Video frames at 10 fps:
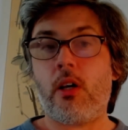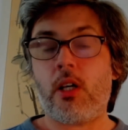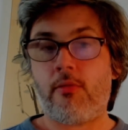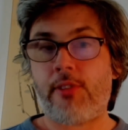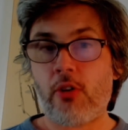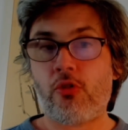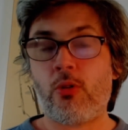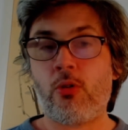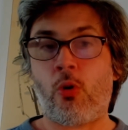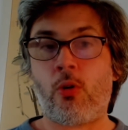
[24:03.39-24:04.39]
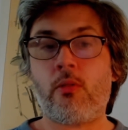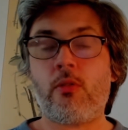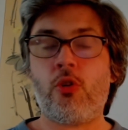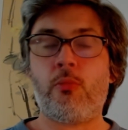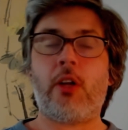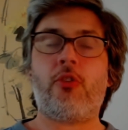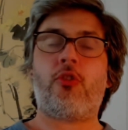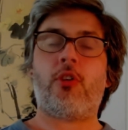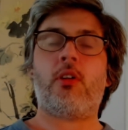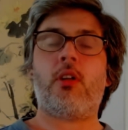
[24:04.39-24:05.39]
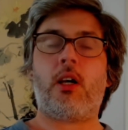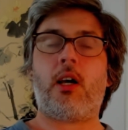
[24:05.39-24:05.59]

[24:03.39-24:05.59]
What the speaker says: In Fang Song Gong, you might sit